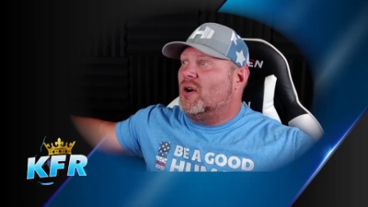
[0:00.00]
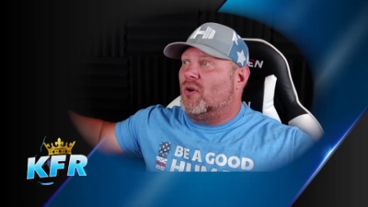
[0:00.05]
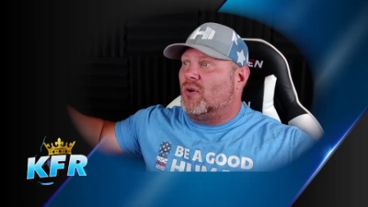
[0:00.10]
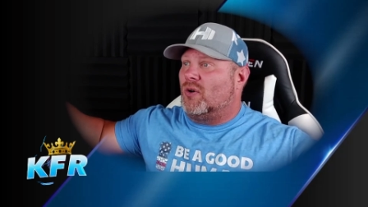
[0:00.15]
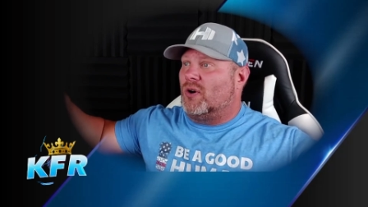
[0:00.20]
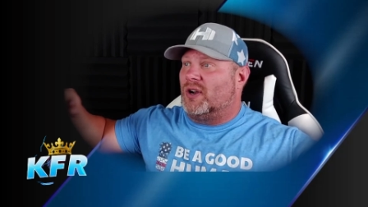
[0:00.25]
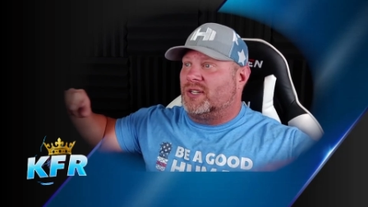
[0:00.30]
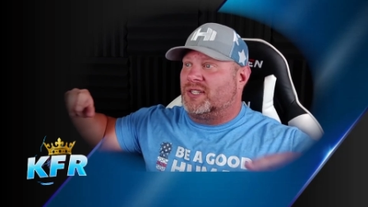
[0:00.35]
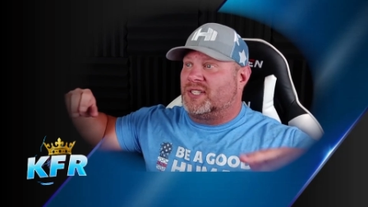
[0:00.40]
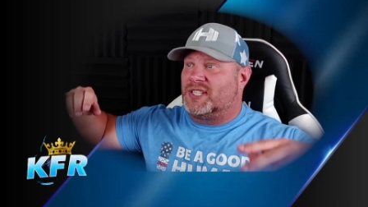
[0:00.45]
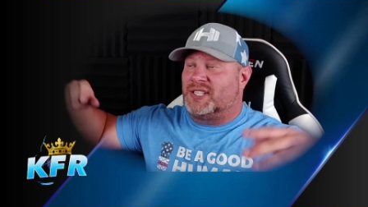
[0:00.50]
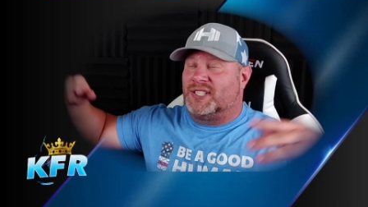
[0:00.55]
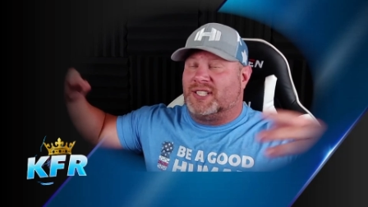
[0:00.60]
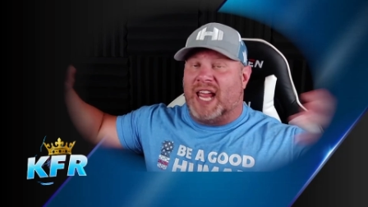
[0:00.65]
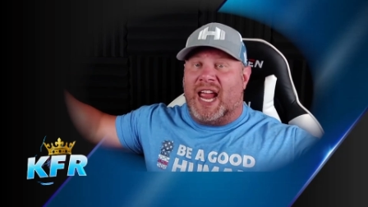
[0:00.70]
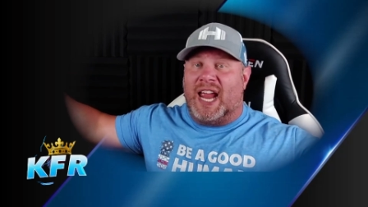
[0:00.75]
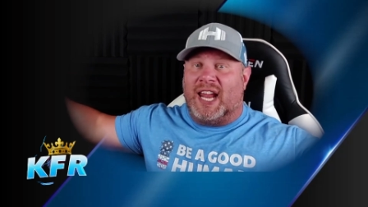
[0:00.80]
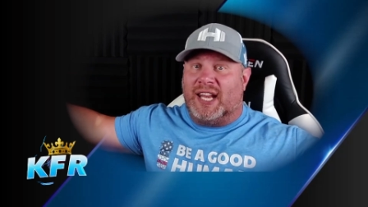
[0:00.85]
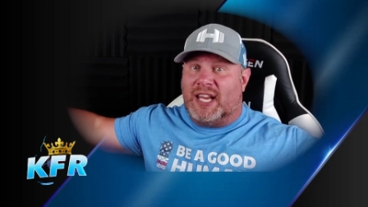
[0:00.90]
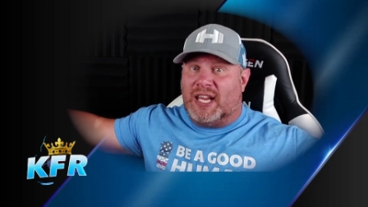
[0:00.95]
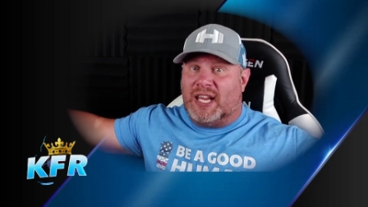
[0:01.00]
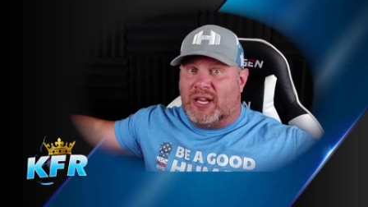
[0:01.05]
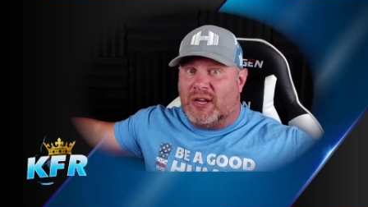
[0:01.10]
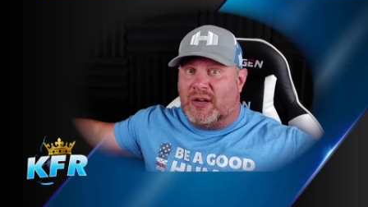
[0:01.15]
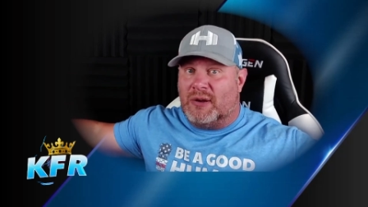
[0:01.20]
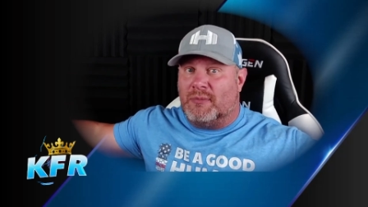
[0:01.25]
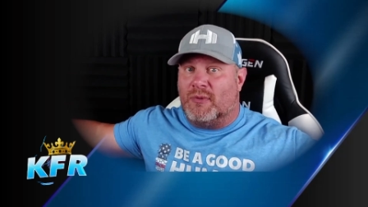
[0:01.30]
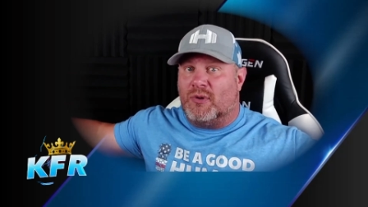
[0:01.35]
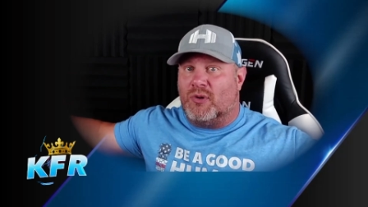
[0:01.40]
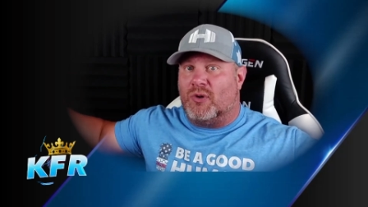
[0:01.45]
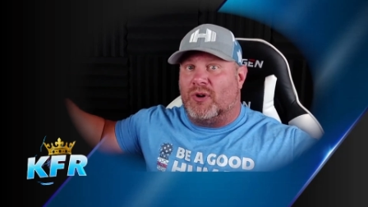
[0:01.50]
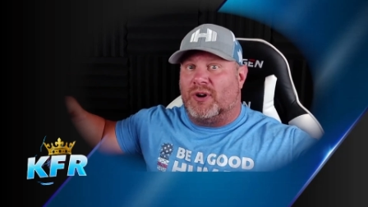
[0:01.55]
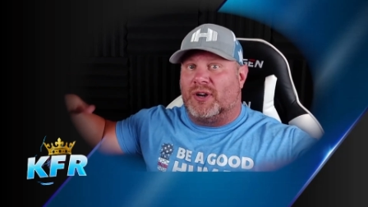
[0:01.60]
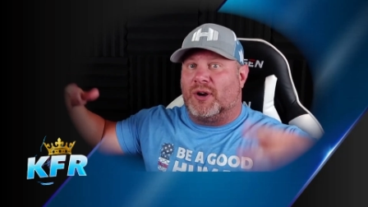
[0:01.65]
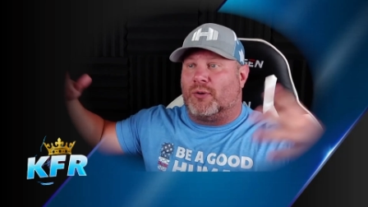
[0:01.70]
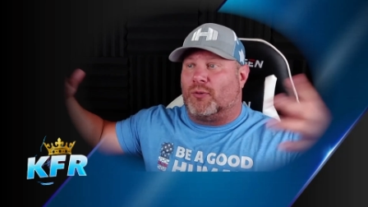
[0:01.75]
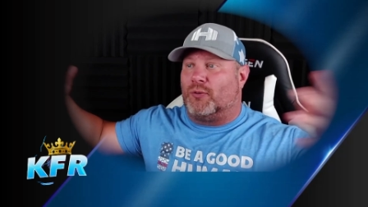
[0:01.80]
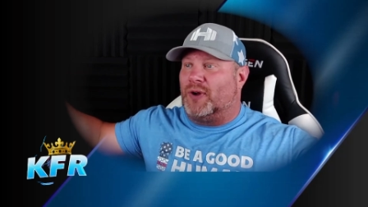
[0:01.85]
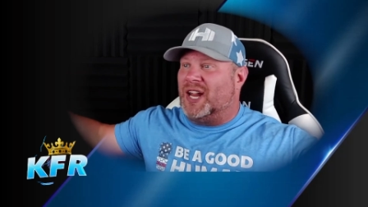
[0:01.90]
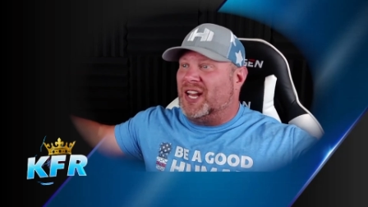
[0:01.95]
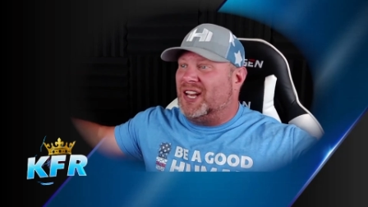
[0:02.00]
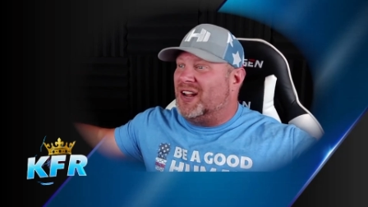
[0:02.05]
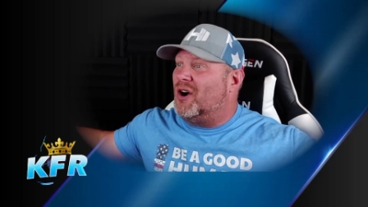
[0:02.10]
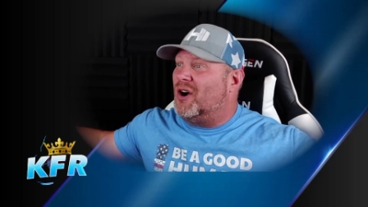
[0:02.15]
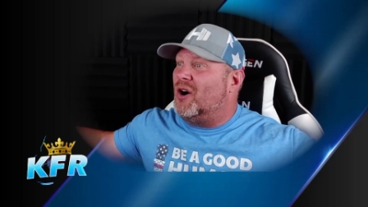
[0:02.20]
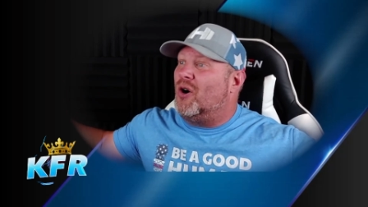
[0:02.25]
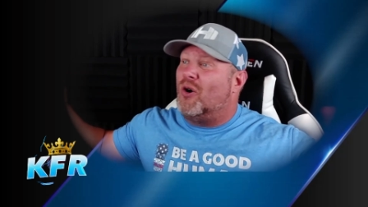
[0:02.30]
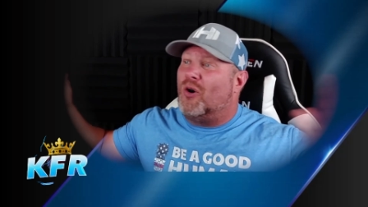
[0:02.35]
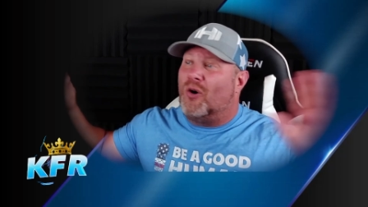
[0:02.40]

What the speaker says: or a stadium or an arena,